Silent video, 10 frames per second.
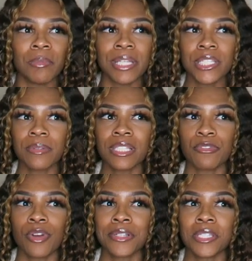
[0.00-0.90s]
This was the
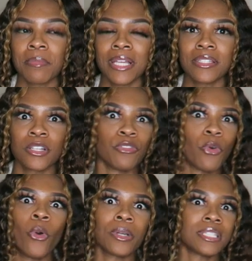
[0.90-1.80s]
first semester, of
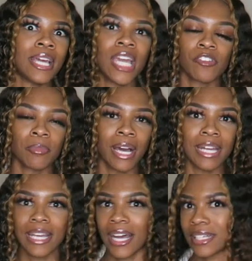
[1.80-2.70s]
course, that
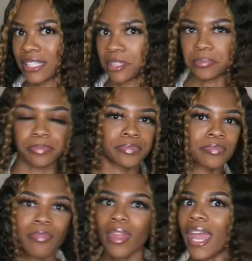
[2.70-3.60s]
everybody kind of
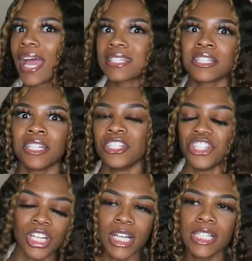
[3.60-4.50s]
had to
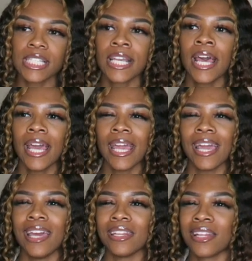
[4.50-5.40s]
adjust,
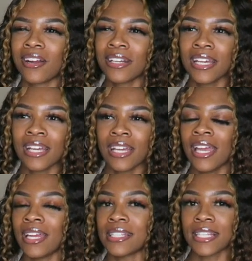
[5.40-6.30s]
and learning
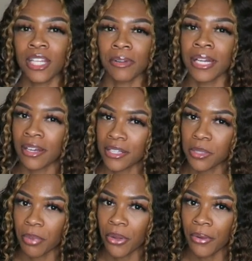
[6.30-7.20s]
an accelerated
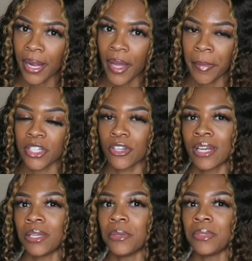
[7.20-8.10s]
nursing program and
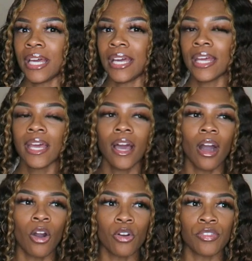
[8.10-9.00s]
trying to do that
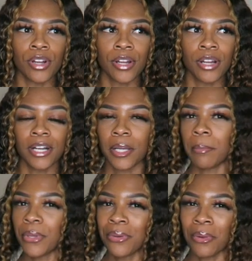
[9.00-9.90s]
over a
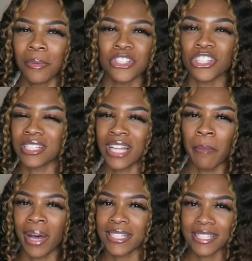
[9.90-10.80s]
computer was just
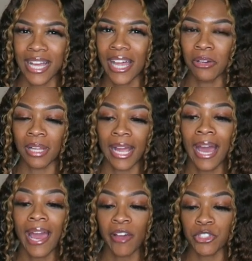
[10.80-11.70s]
not my style. Like,
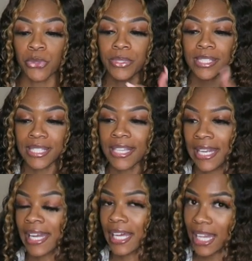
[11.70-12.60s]
I have to sit
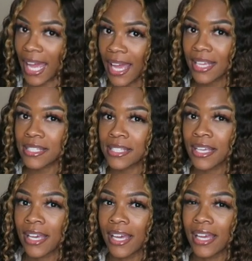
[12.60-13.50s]
in class
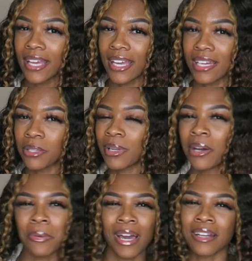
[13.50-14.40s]
and, you
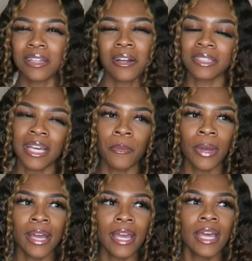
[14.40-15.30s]
know, kind of learn that
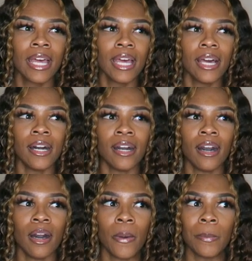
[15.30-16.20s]
way.
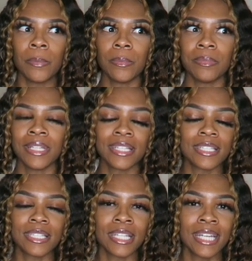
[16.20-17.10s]

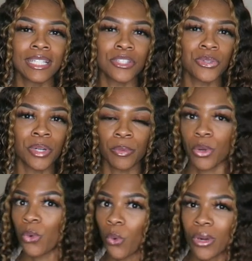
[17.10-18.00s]
Listening to a
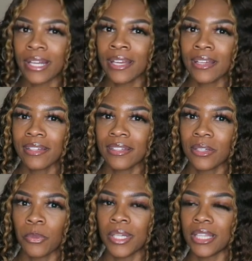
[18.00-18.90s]
recording
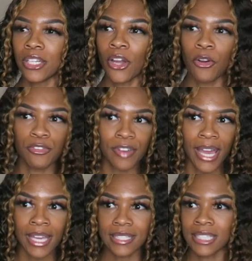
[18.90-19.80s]
with no
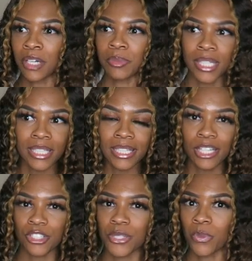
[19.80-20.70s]
face, no
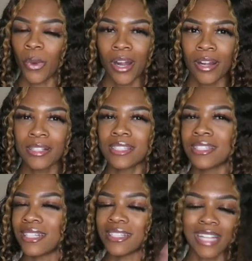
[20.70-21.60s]
nothing, just words,
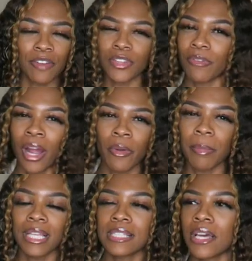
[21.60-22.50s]
does not flow right
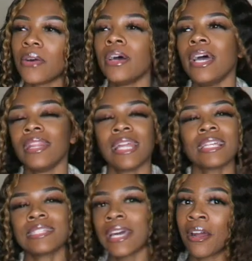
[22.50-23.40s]
with me. So
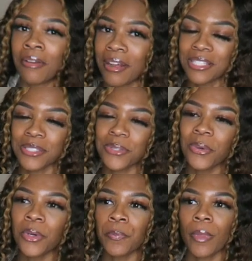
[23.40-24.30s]
that's that on nursing
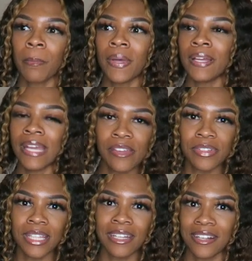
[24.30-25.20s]
school, but
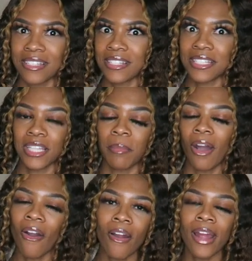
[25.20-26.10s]
definitely nursing is still in
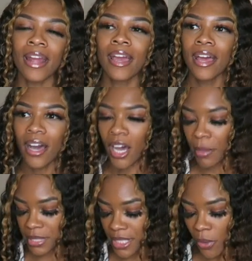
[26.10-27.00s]
my heart.
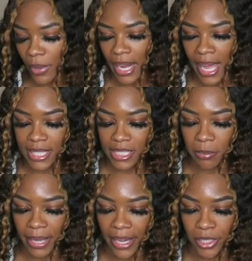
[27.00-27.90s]
Someone asked
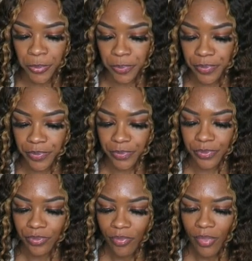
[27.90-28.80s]
about,
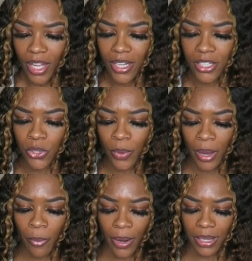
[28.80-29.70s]
do
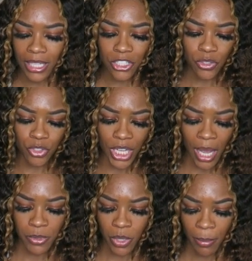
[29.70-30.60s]
I work like 2
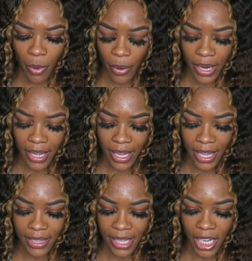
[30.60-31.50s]
jobs? Where am I working
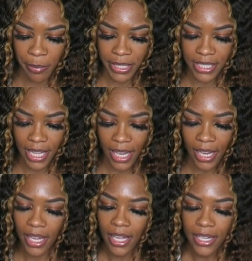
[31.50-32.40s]
at? They hear me
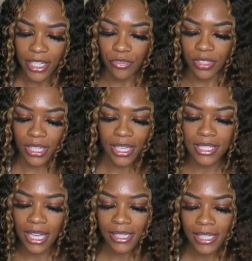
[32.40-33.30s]
say different
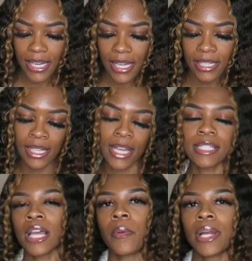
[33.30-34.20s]
things like that.
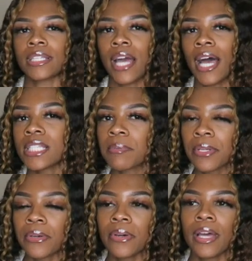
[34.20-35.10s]
Yes, I work at the
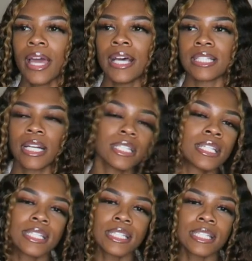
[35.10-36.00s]
hospital as a
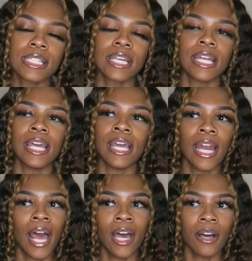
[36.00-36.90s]
nursing assistant,
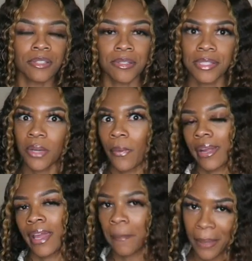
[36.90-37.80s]
and I also still
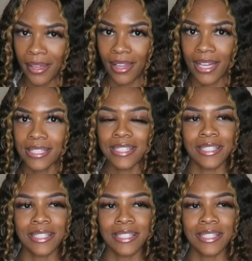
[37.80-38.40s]
work at Big Lots.